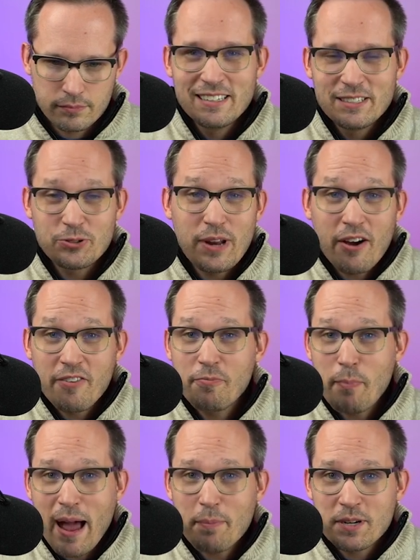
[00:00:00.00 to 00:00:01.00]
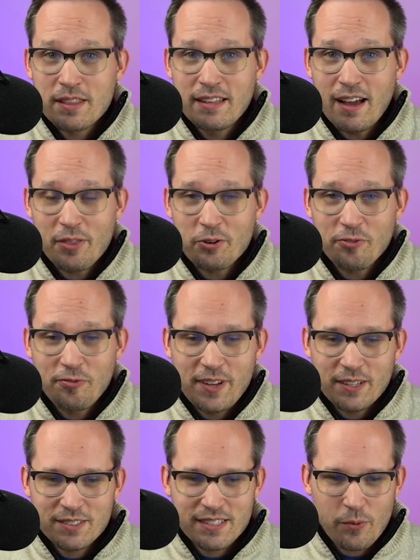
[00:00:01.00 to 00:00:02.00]
So now I've mapped the other
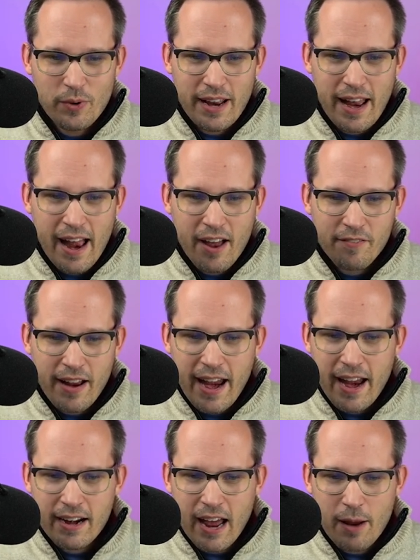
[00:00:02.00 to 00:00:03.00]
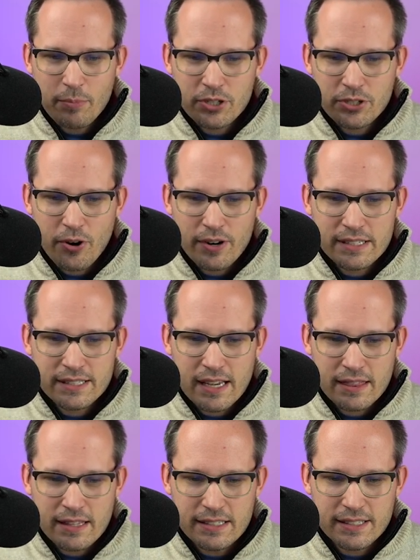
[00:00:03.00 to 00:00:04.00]
fields that we have, and I'm just going to
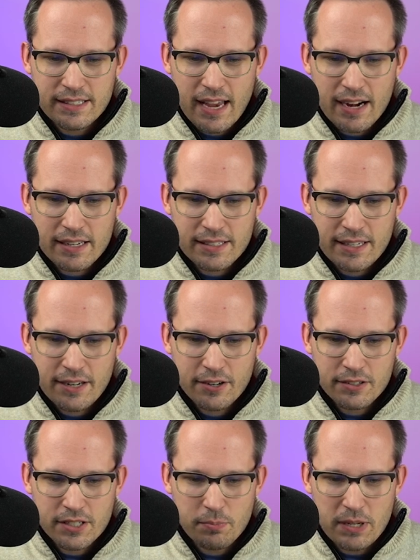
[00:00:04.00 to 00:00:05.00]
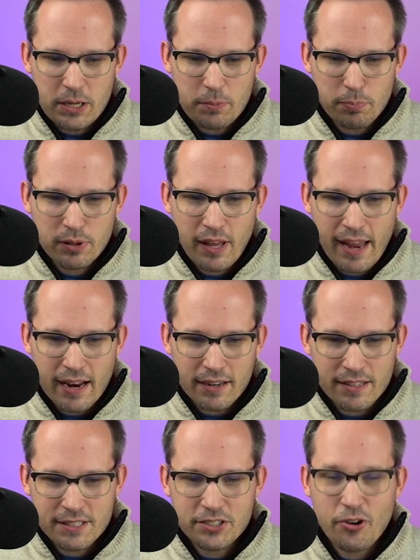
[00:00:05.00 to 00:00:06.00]
set the status here to be planned.
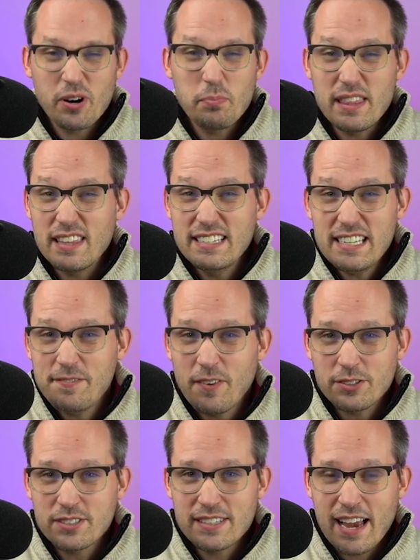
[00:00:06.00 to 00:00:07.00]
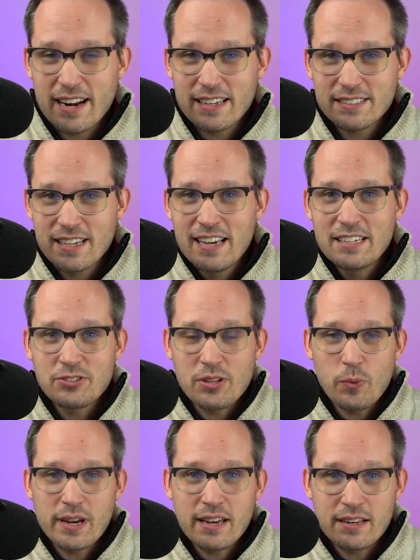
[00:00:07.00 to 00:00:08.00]
This is going to be the default status so that
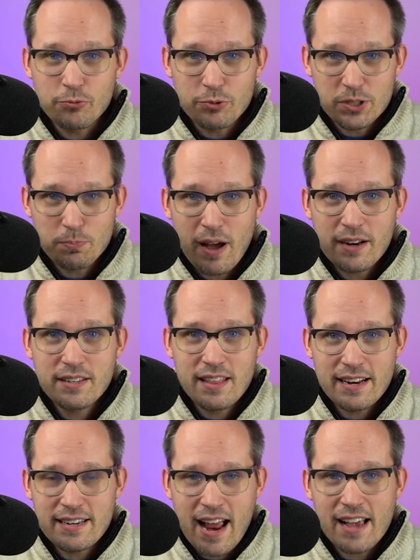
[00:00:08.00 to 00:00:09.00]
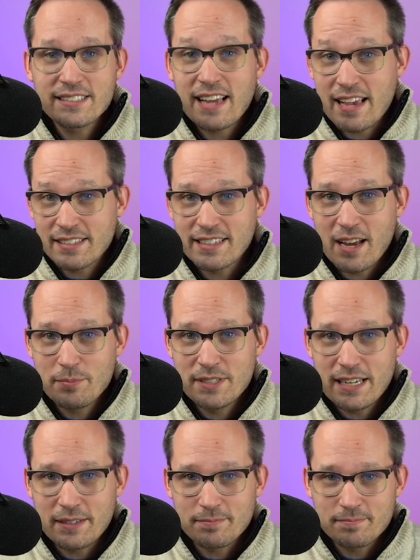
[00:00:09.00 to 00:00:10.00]
we can respond to that task as it comes
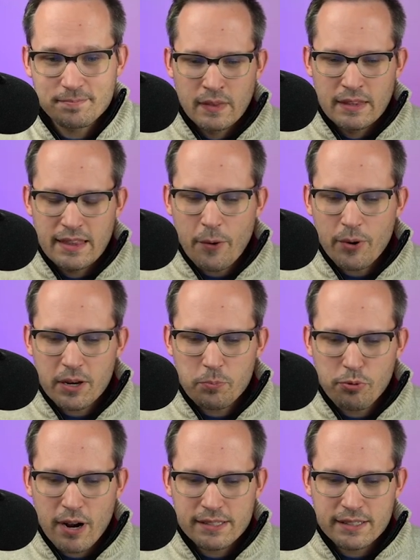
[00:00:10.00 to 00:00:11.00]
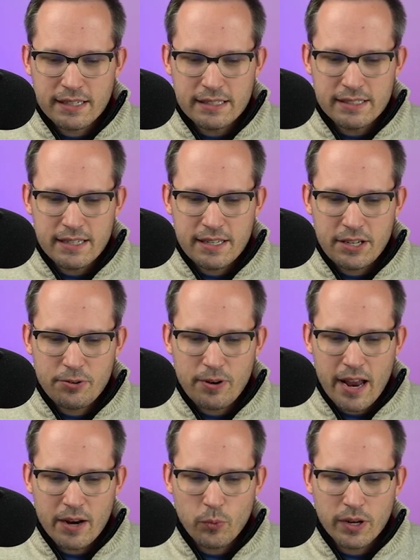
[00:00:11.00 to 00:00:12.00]
in. Now we can press continue
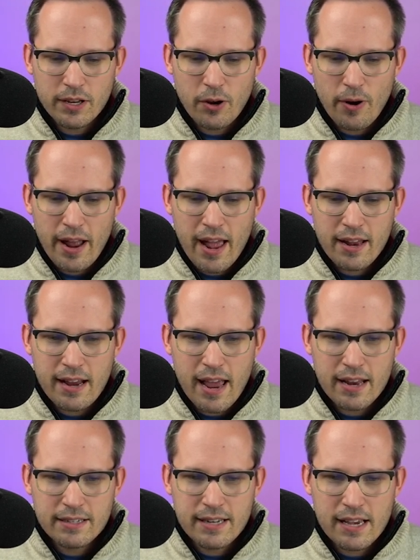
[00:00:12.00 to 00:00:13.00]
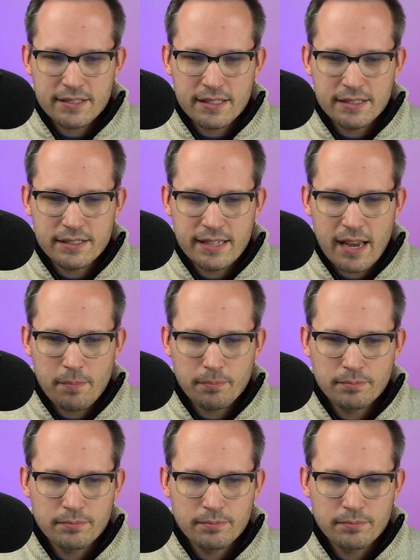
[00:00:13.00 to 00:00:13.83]
and we can go ahead and test this step.